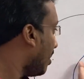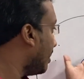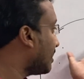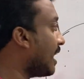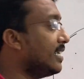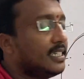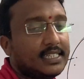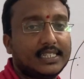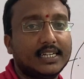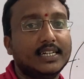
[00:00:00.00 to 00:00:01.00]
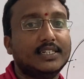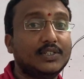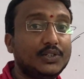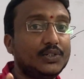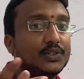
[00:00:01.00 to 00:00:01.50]
sizes.
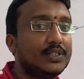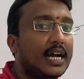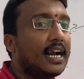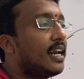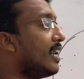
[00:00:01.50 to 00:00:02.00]
Due to that